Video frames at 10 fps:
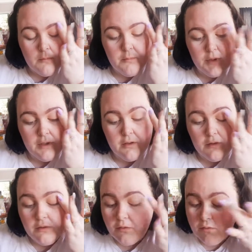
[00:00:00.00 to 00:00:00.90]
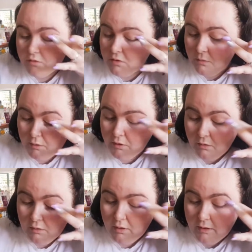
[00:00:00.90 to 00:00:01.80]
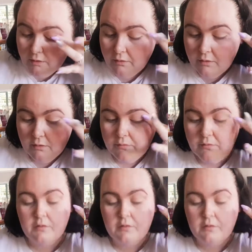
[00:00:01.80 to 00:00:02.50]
because we got like a lot of